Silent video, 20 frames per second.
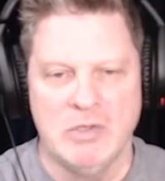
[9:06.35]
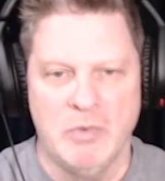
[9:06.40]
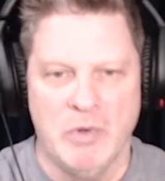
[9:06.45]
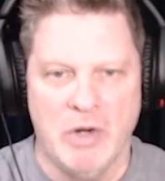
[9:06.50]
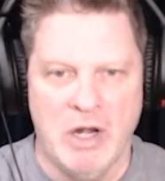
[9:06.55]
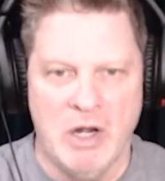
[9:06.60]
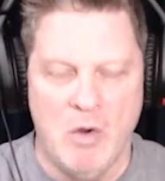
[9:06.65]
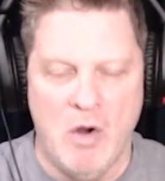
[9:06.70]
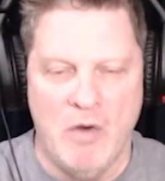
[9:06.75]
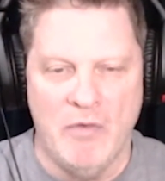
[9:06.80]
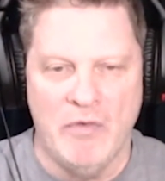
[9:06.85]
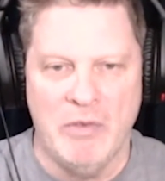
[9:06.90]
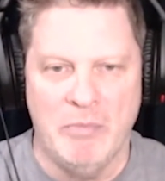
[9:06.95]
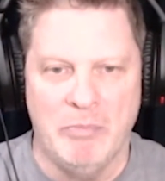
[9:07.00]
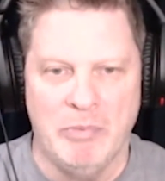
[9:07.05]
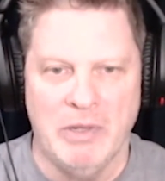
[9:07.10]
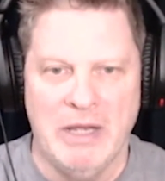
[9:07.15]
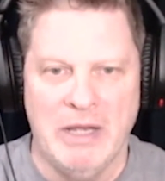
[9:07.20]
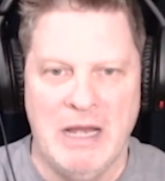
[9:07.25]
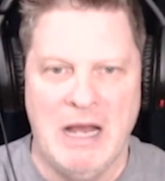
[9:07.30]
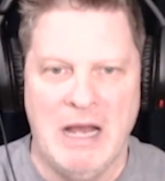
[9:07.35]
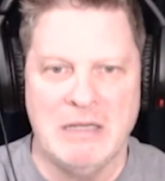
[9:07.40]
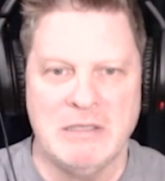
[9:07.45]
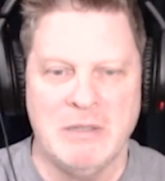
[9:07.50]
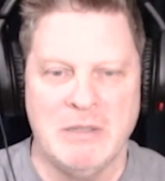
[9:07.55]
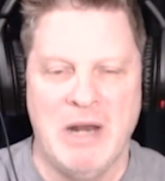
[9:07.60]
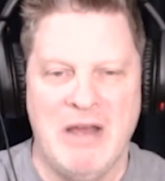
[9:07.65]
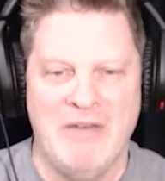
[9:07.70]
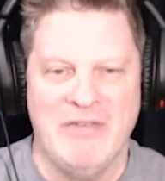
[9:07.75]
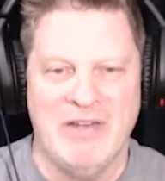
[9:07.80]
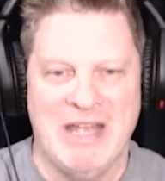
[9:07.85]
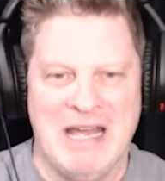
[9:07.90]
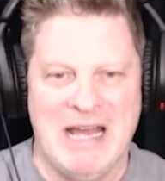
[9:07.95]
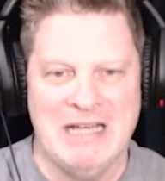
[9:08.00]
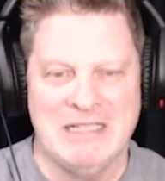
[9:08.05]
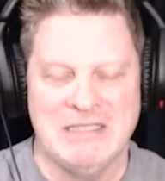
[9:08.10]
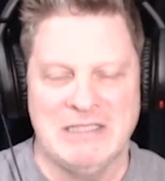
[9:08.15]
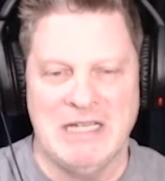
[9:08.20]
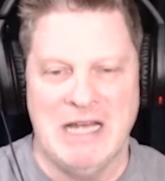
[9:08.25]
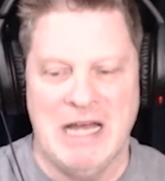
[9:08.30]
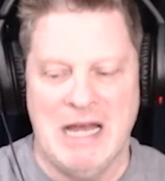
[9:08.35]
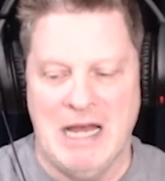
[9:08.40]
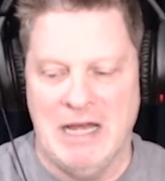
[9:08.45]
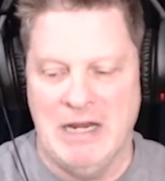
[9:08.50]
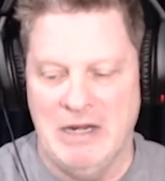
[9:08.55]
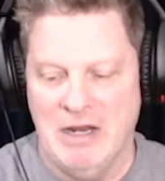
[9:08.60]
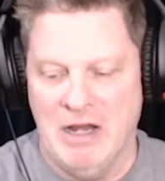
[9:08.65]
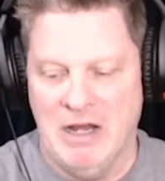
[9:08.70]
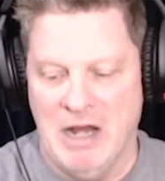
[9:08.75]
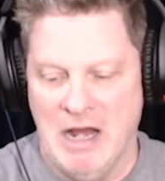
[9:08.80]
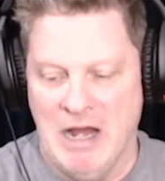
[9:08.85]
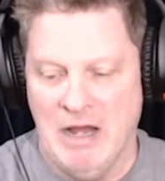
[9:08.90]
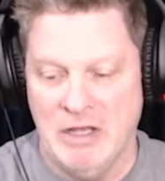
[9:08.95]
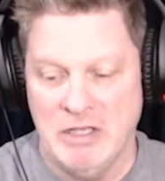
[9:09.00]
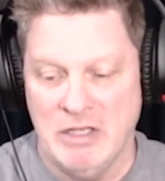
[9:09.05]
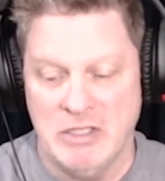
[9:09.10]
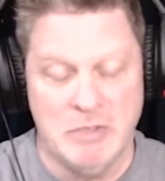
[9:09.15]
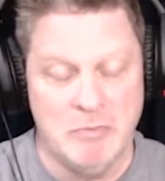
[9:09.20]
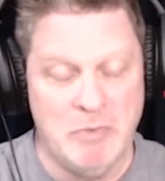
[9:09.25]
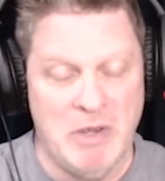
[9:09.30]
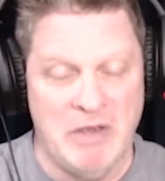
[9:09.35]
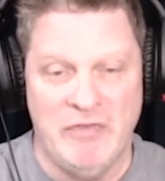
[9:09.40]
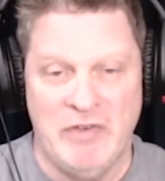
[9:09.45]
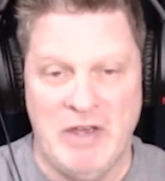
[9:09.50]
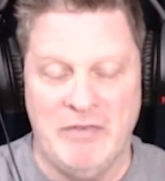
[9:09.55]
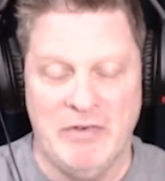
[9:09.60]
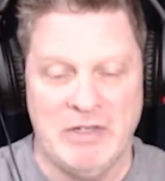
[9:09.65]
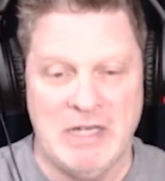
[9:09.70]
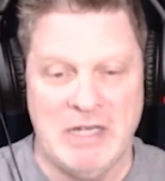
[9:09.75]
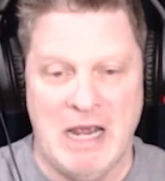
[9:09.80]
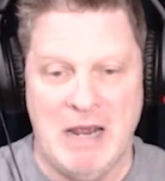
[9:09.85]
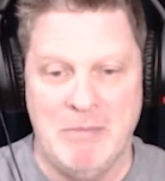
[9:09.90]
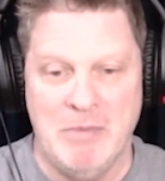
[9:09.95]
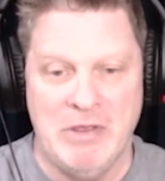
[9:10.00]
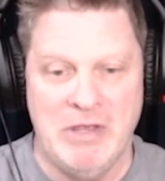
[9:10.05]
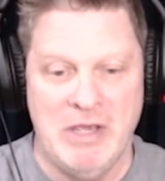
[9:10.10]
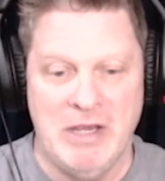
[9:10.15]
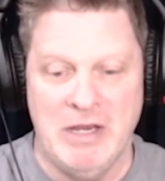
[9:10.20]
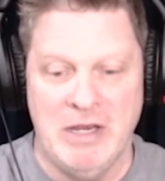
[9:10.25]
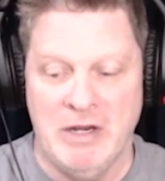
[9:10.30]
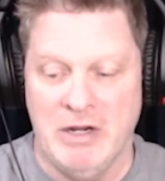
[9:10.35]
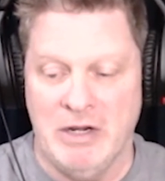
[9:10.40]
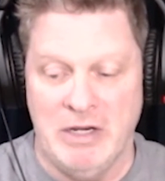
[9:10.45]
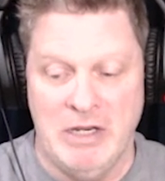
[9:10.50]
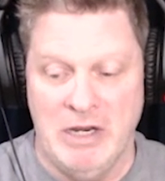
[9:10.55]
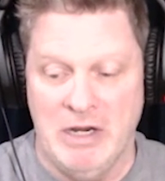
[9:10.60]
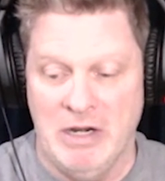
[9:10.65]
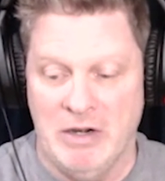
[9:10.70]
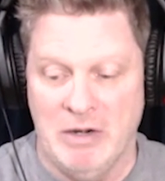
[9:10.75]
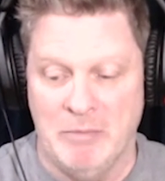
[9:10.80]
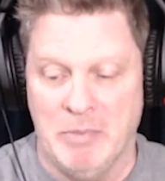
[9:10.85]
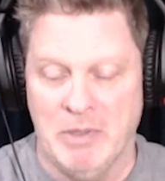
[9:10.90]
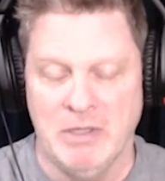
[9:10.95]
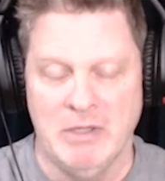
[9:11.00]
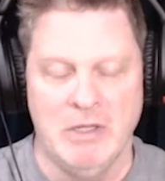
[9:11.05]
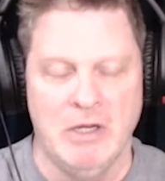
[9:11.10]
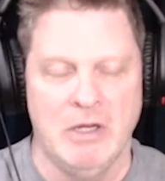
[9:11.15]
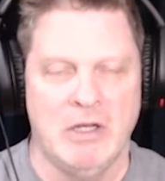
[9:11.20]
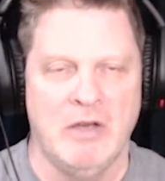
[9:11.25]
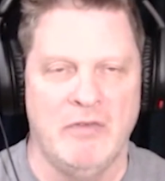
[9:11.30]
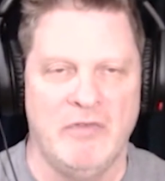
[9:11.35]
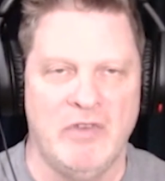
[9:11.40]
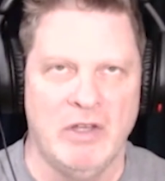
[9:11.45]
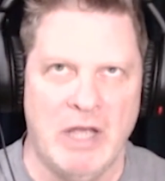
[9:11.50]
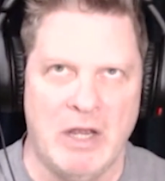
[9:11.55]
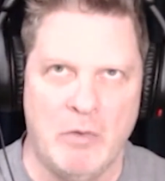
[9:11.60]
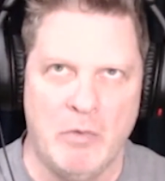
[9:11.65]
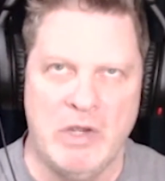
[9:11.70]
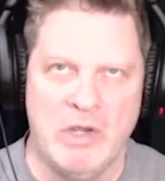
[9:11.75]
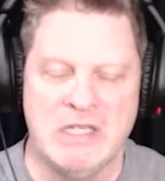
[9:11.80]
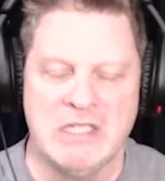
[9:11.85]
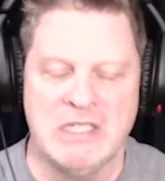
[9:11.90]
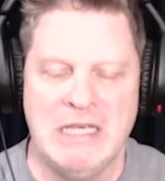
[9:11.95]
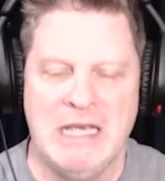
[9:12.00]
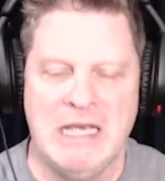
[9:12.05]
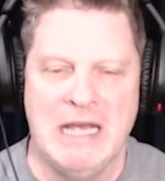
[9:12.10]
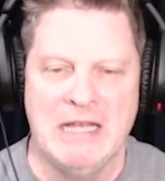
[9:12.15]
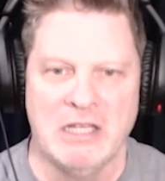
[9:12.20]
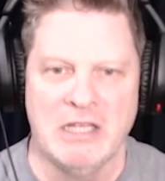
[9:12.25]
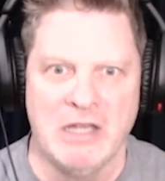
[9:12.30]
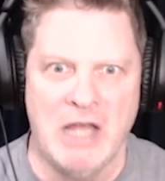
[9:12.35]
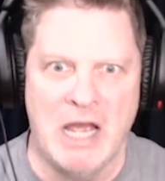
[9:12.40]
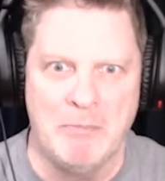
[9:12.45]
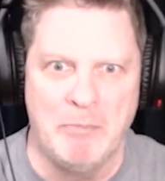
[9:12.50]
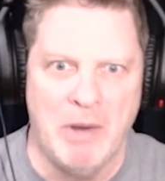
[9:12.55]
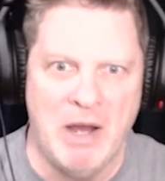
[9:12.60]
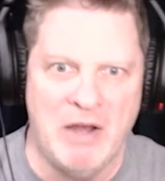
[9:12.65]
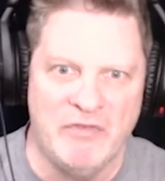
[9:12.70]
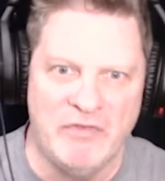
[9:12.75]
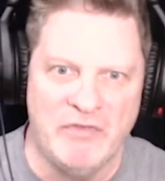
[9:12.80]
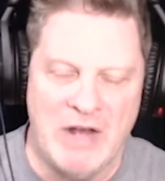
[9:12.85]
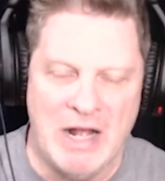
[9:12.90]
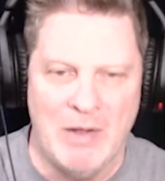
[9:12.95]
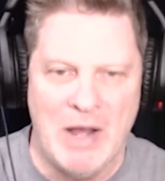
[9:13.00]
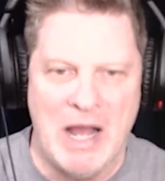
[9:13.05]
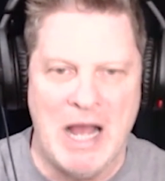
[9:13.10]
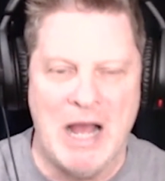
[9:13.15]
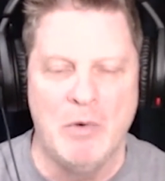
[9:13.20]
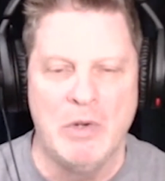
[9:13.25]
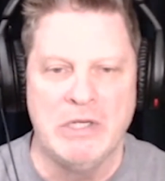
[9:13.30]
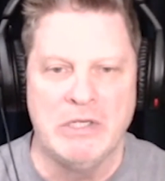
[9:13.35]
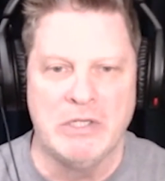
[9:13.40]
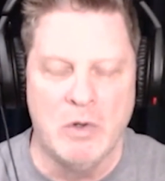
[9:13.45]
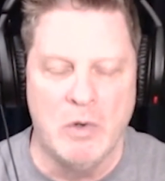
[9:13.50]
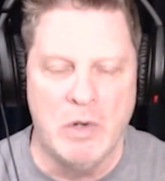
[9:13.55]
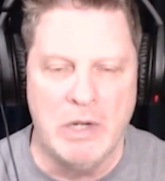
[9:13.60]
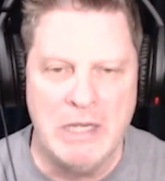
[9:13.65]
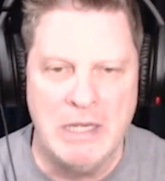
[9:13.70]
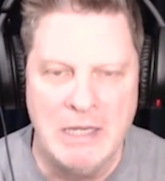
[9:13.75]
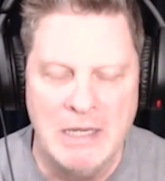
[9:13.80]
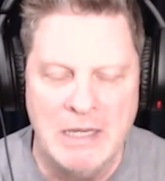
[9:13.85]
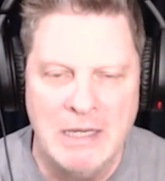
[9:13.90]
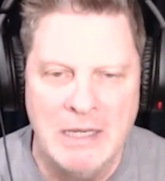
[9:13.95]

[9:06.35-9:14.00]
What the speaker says: We're going to go over the playoffs. I'm going to have a guest on. This is my favorite time of the year. But look, if you like what you see, hit the like button. Follow Howie Dewey.